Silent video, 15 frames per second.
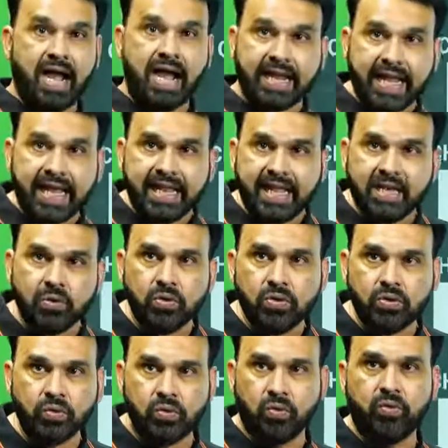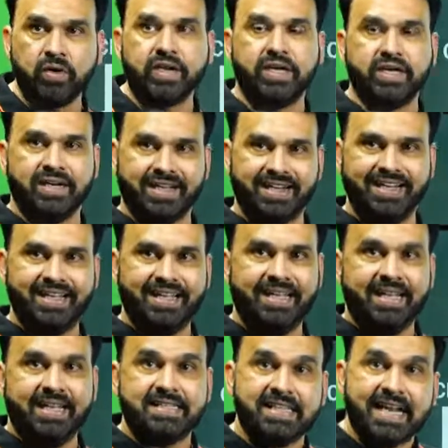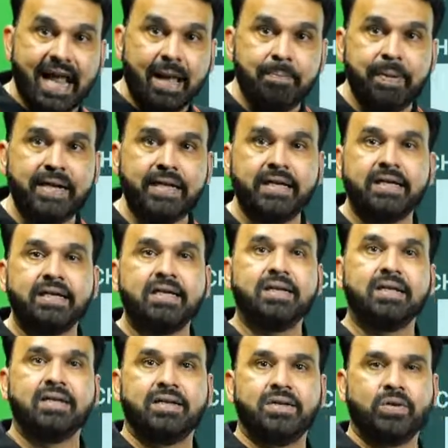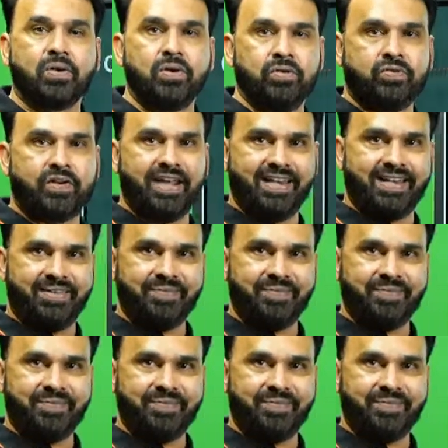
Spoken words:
Again, NO2 over here is an ambident nucleophile.